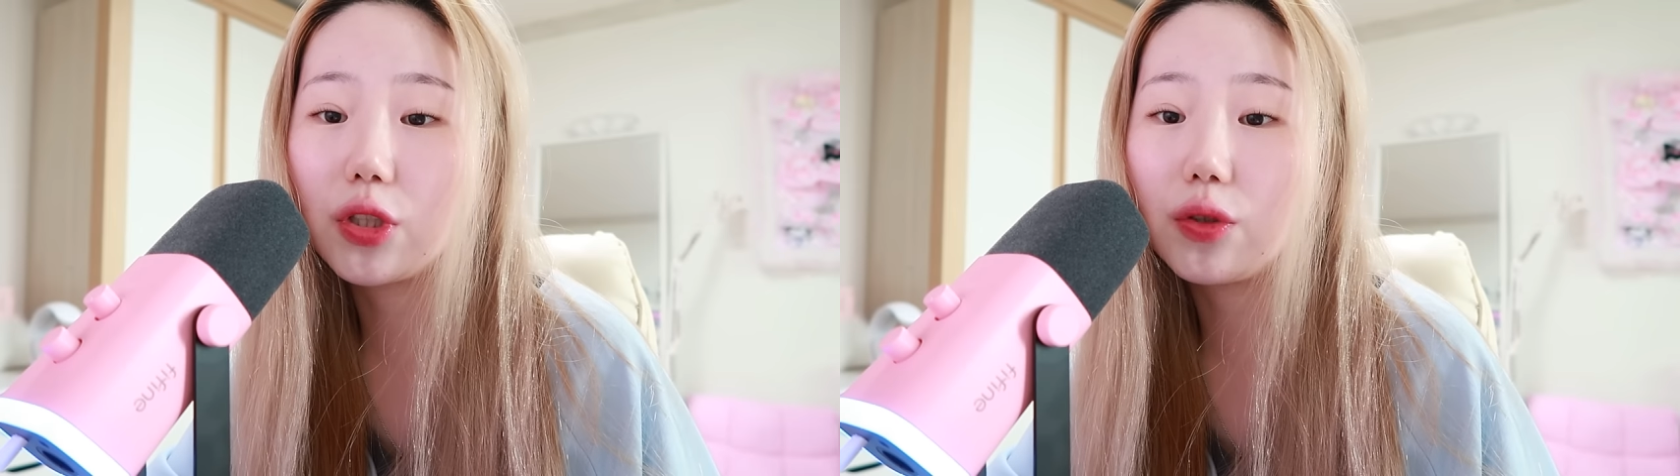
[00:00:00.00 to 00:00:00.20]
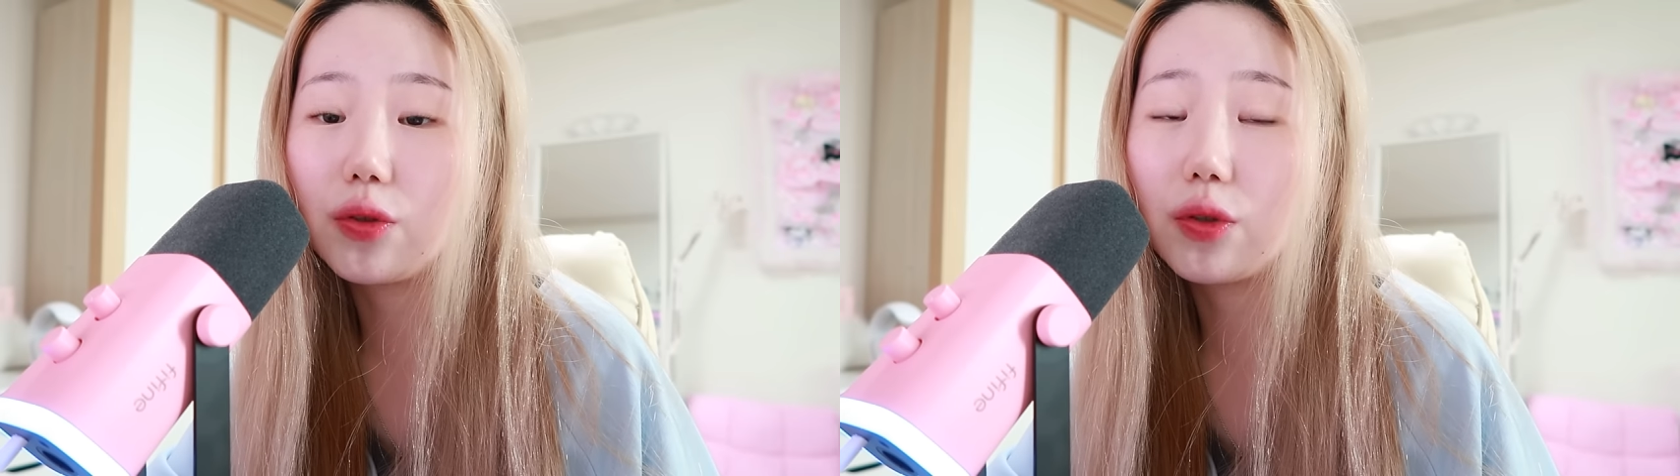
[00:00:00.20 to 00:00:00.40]

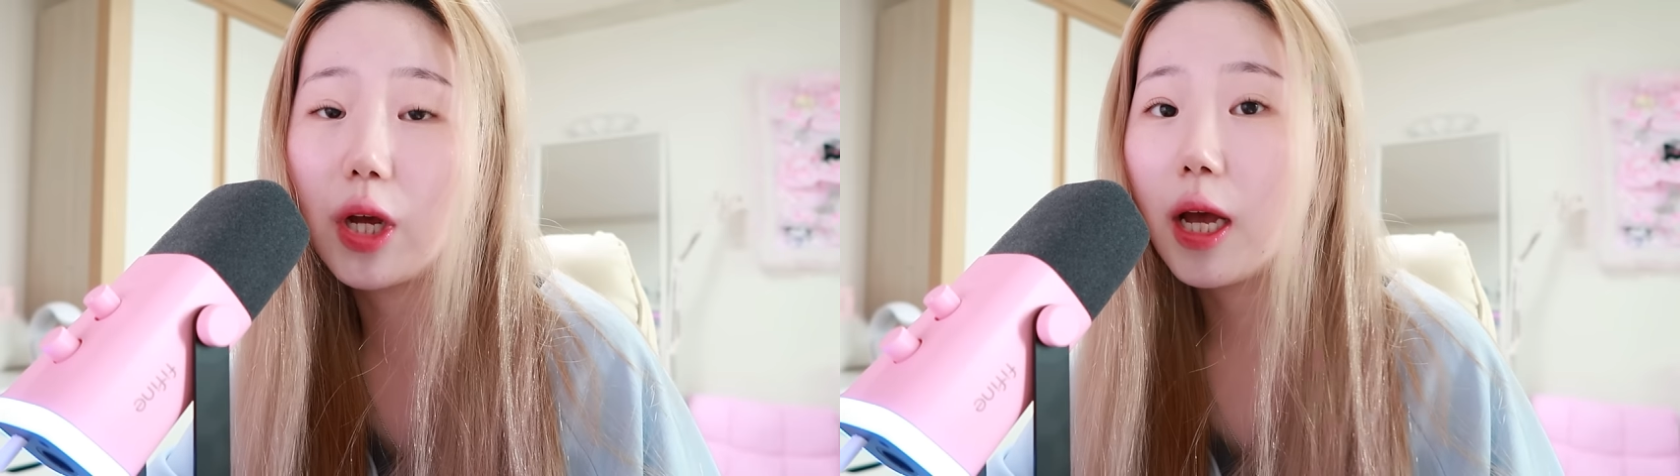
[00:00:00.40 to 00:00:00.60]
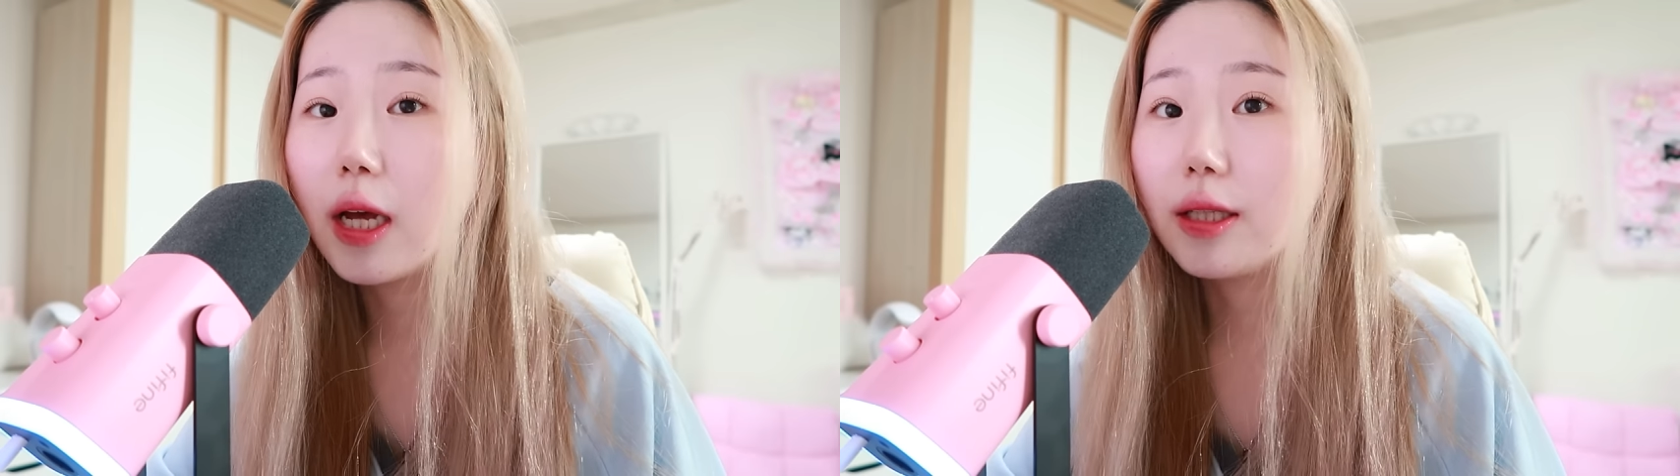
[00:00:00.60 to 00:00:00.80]
to
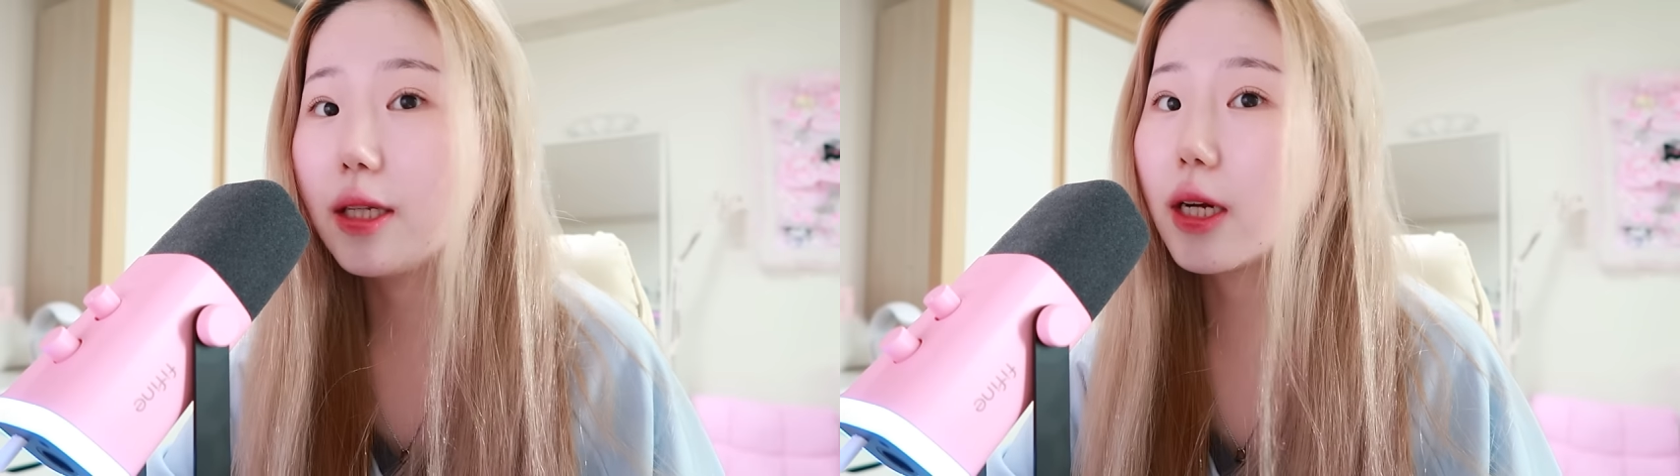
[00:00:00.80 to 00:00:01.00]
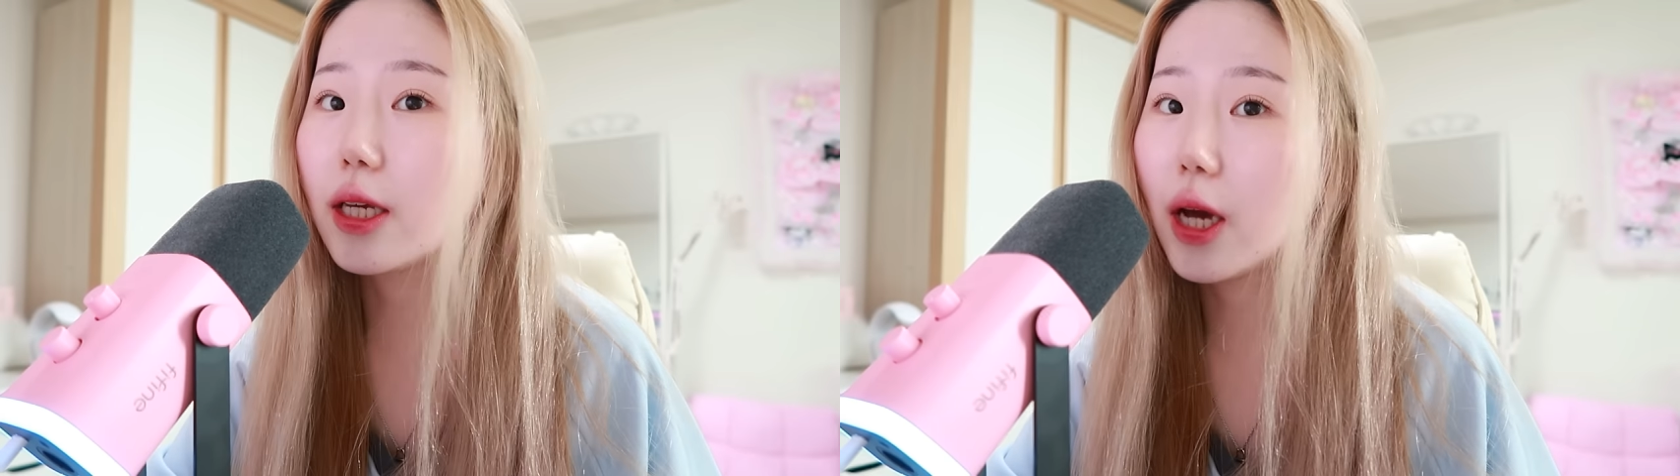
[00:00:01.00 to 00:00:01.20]
the
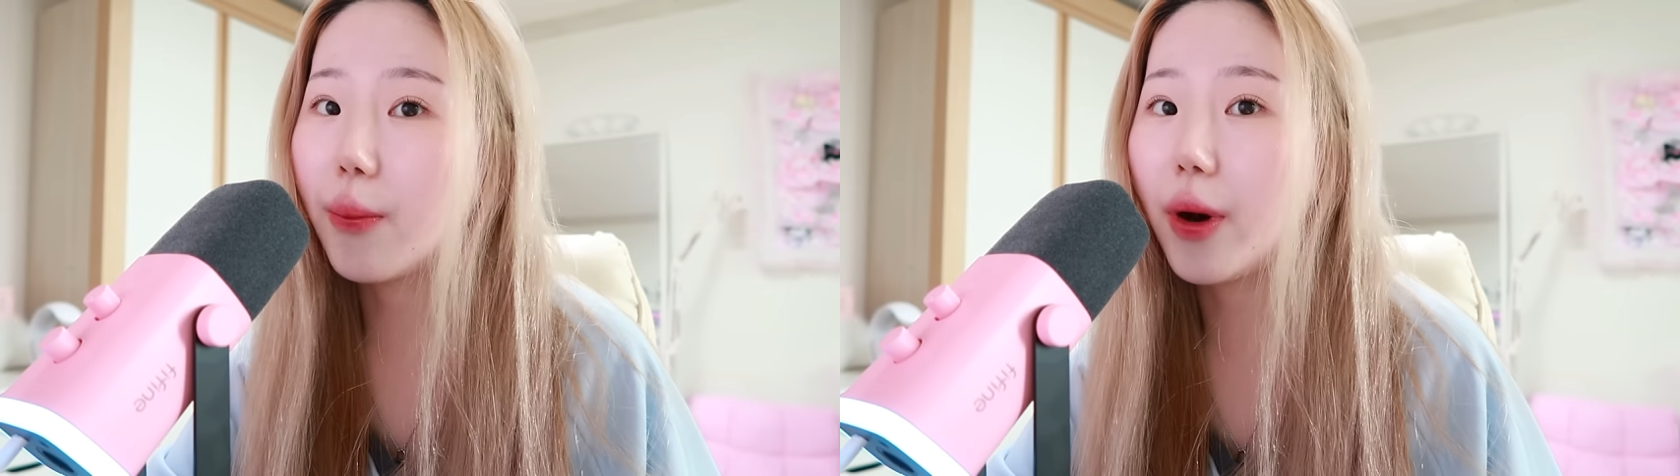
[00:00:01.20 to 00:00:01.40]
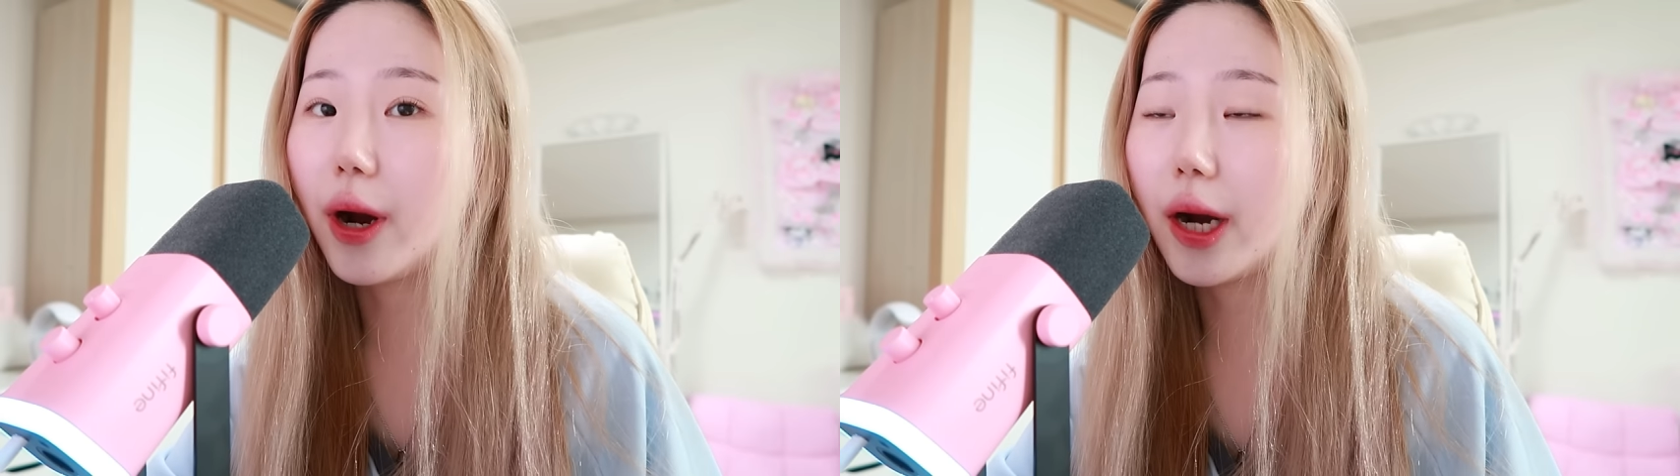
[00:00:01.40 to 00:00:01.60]

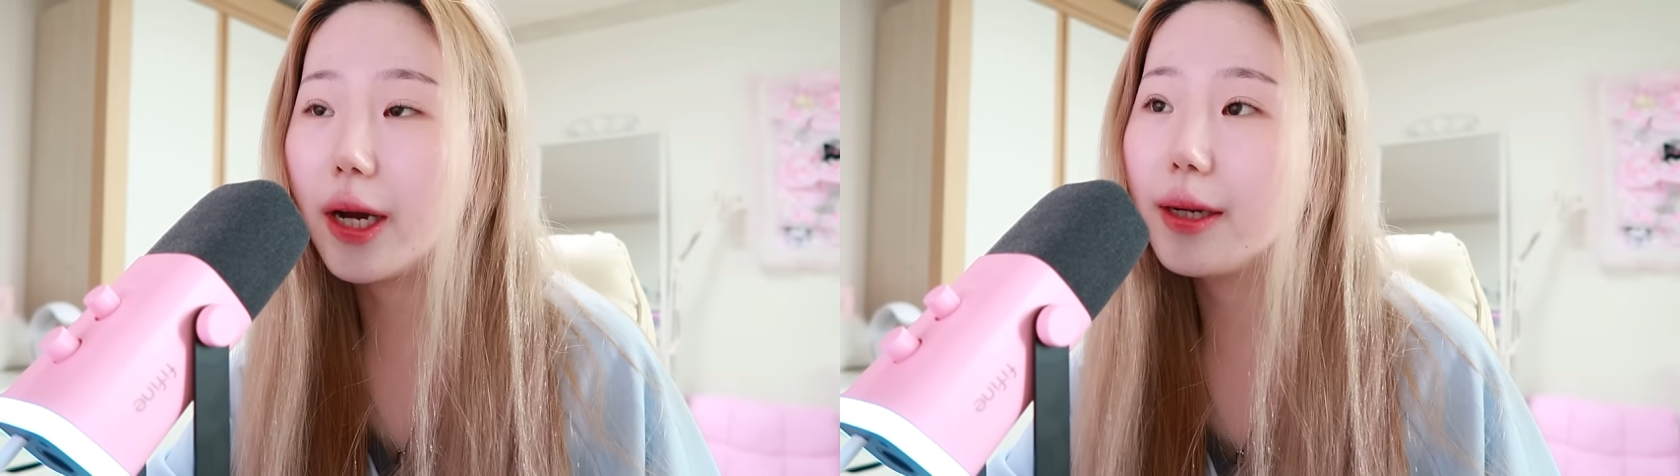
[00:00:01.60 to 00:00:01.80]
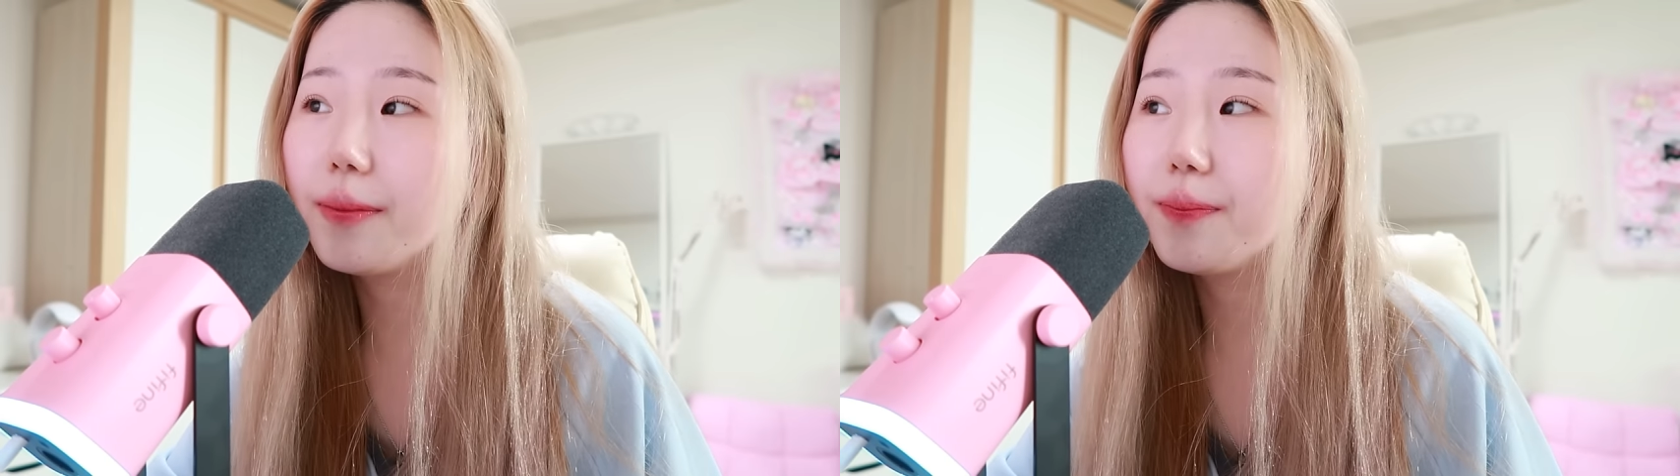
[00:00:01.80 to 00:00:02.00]
Akihabara.